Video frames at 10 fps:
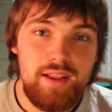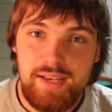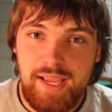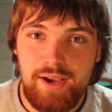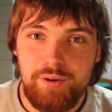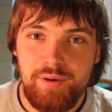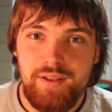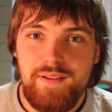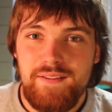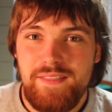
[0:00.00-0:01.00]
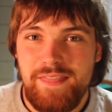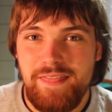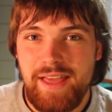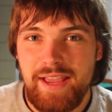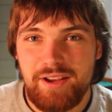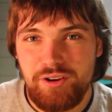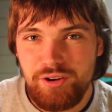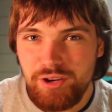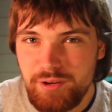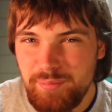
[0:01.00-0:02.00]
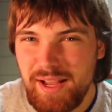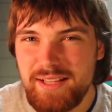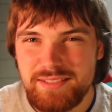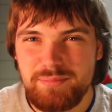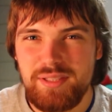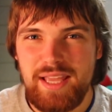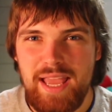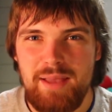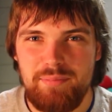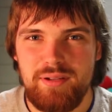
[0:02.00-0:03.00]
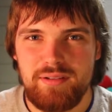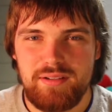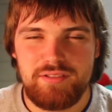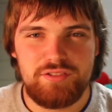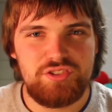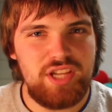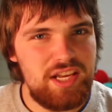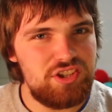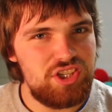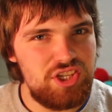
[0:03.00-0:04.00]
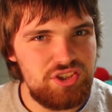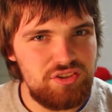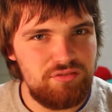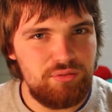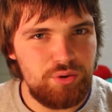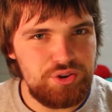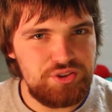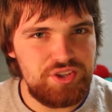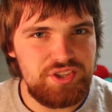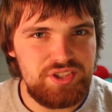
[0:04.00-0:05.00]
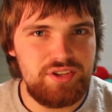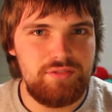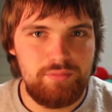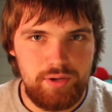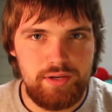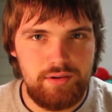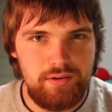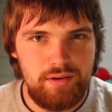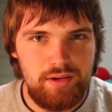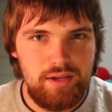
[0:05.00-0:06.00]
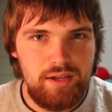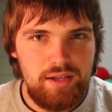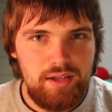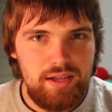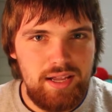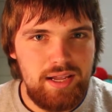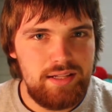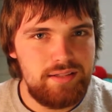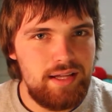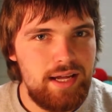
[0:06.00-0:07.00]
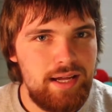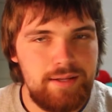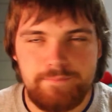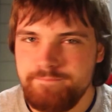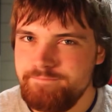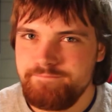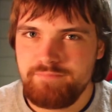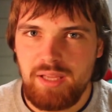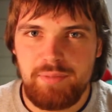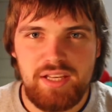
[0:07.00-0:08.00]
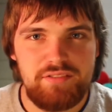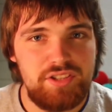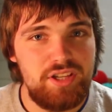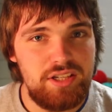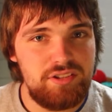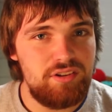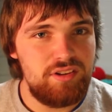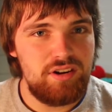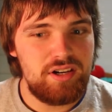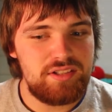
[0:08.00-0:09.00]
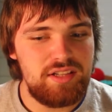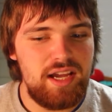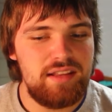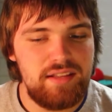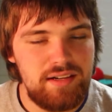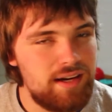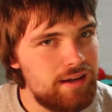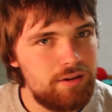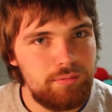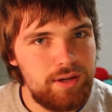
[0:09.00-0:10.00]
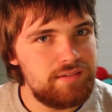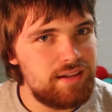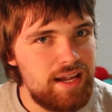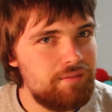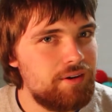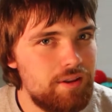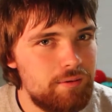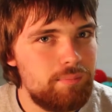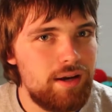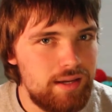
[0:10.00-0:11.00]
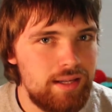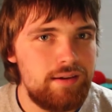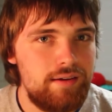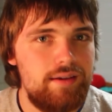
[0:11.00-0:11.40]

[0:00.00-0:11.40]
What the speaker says: Now, that could possibly happen because they're saying she's the Force-sensitive one. And, if she does go to the dark side, then Kylo Ren's going to have another buddy